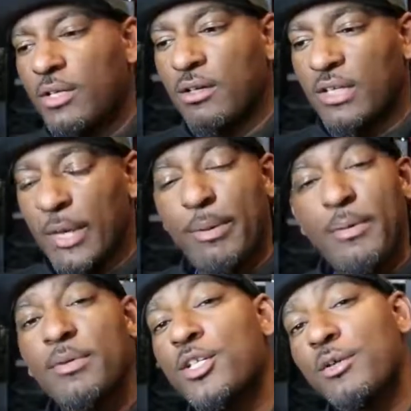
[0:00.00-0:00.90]
No, let
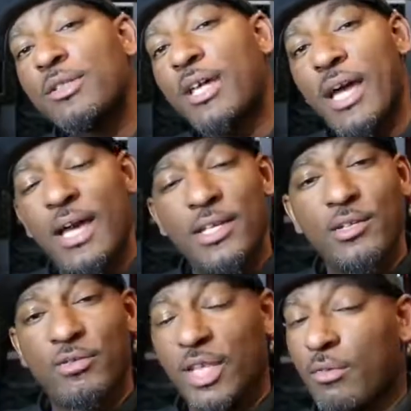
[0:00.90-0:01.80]
people do what they got to
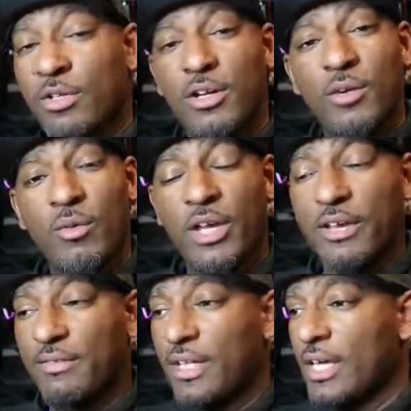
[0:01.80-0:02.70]
do. If they want to go to
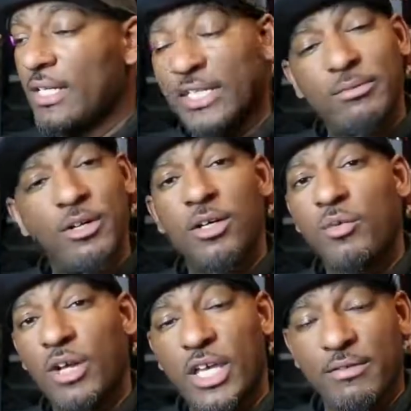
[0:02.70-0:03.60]
work every day, let them go
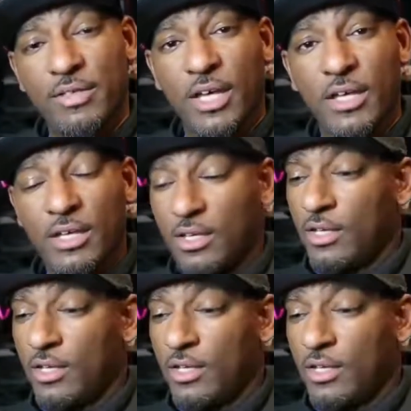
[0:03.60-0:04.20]
to work every day.